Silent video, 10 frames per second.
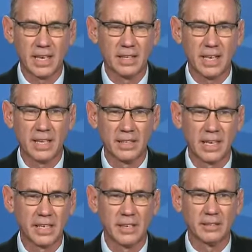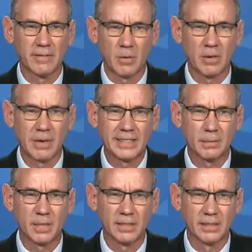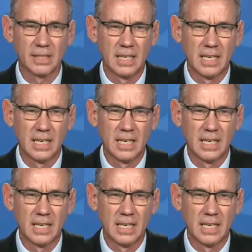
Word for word: They, they, they killed everyone randomly.